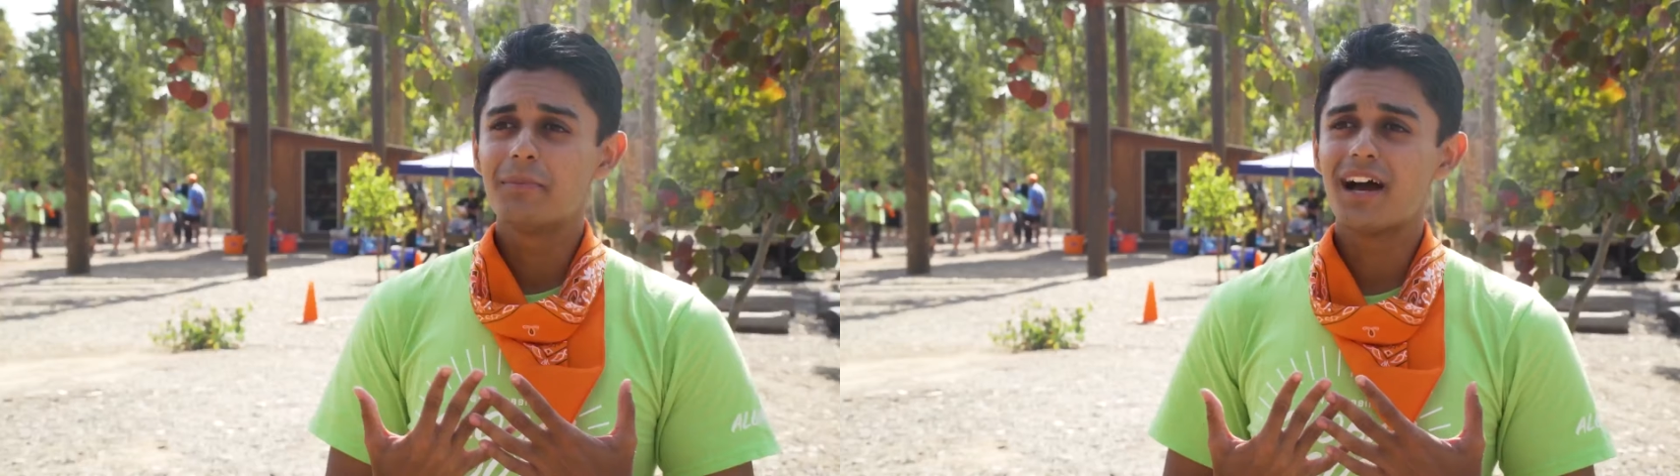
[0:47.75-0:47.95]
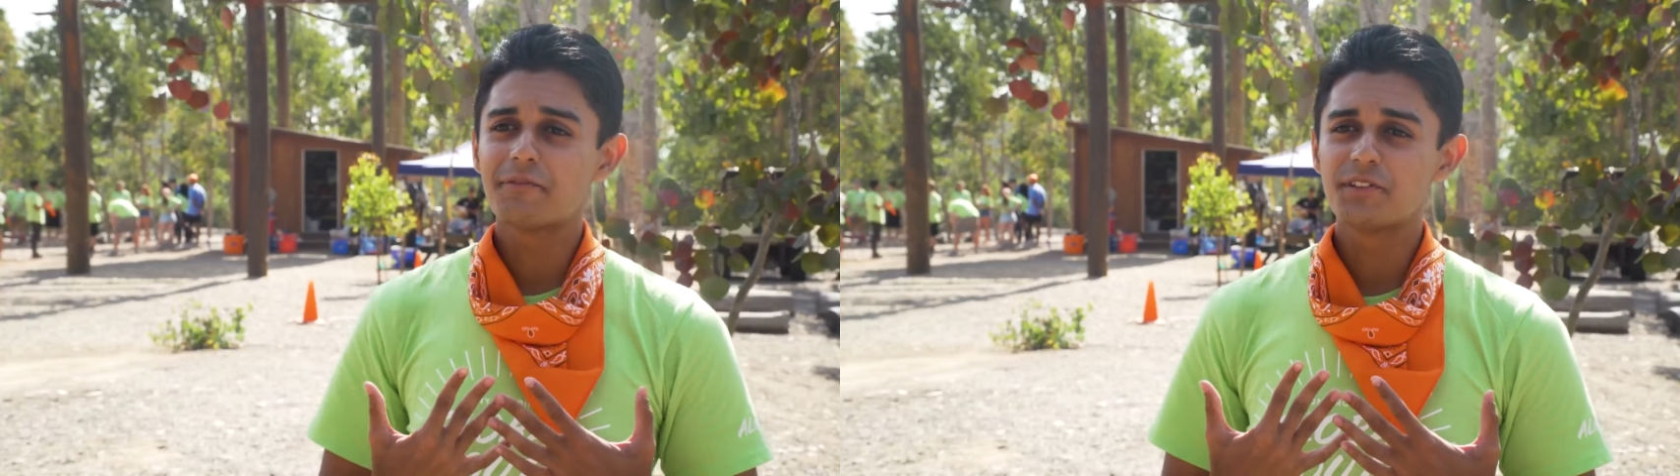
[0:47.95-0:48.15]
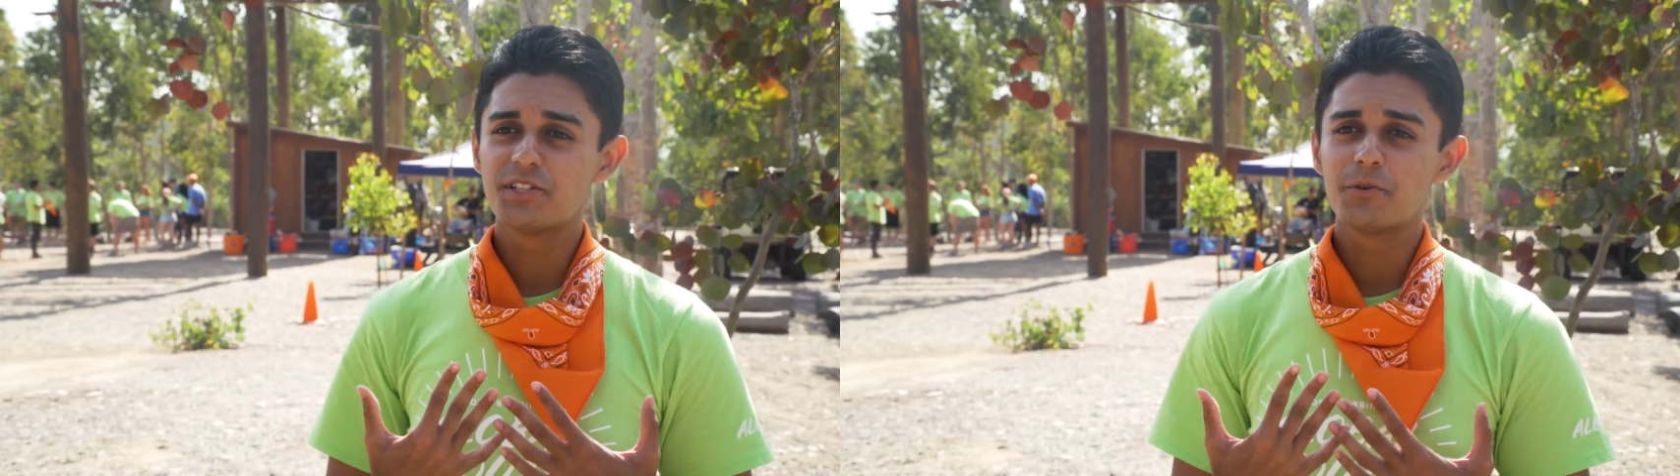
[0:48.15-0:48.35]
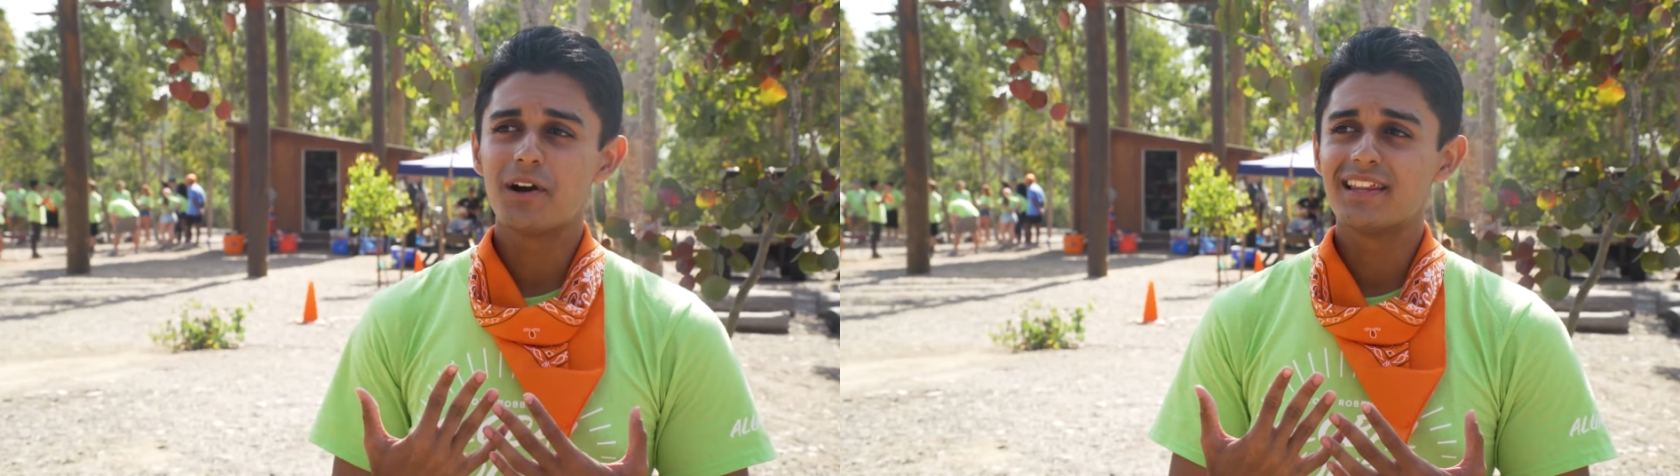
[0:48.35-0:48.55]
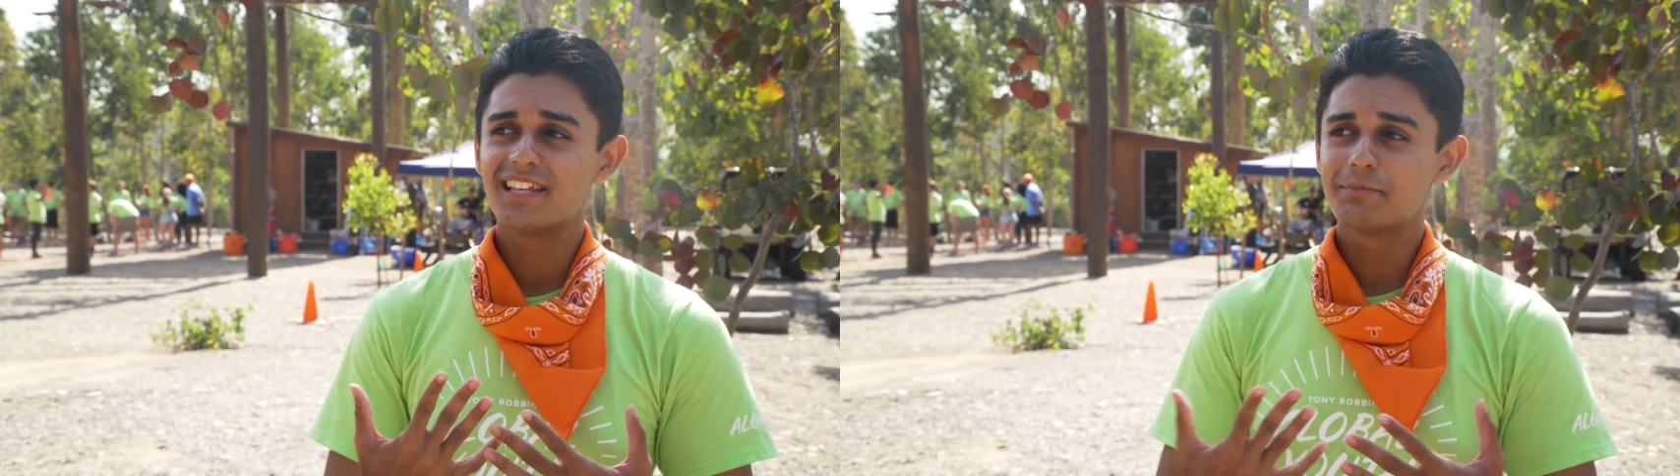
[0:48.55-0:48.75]
After
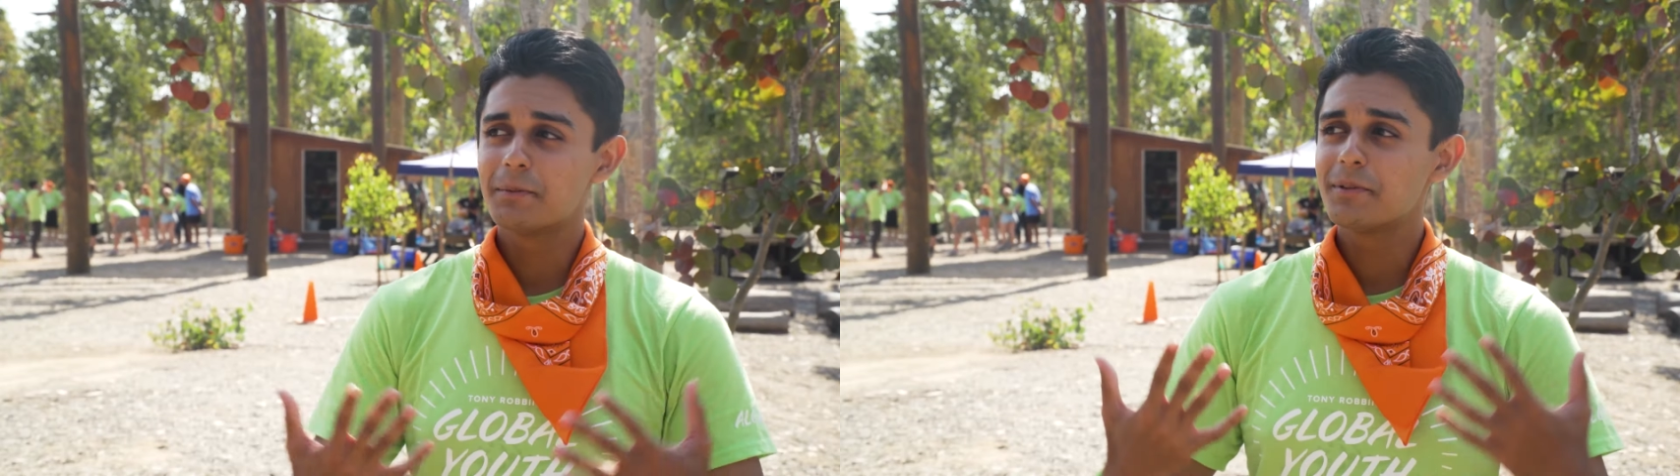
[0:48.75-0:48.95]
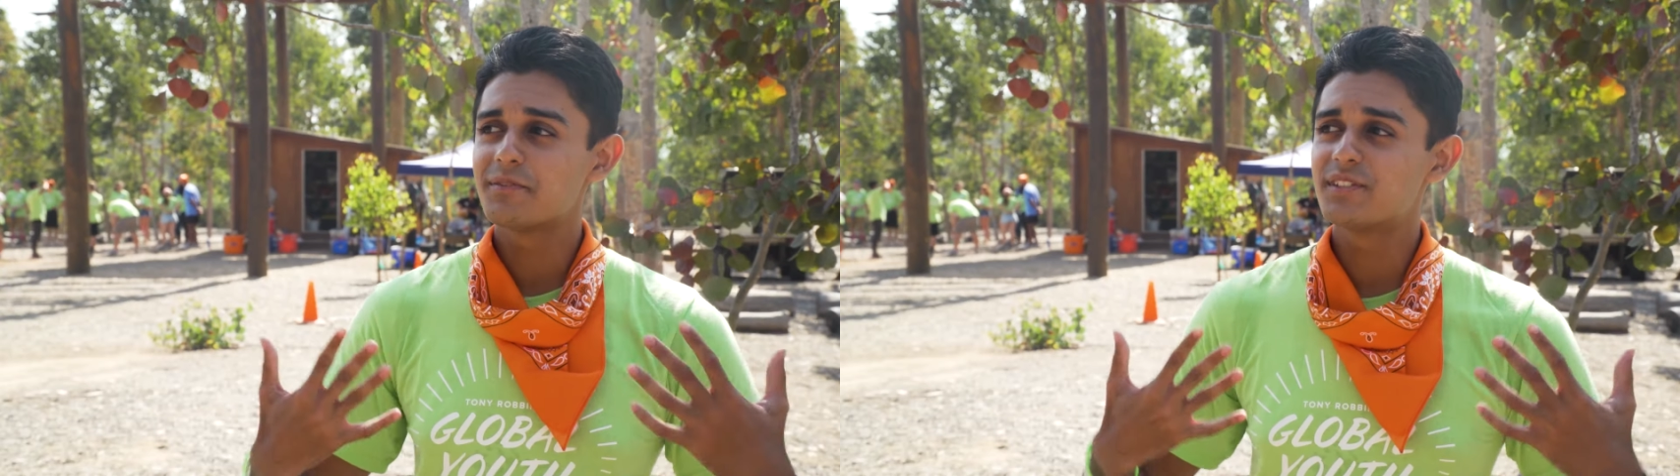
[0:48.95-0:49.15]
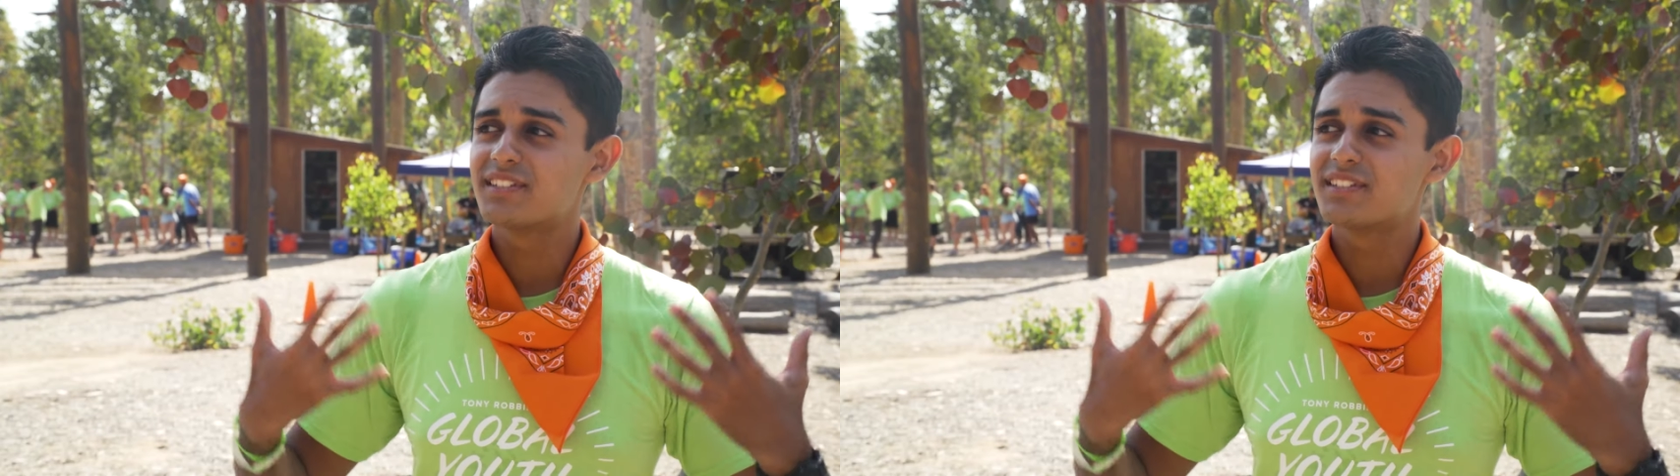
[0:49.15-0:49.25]
GYLS, people have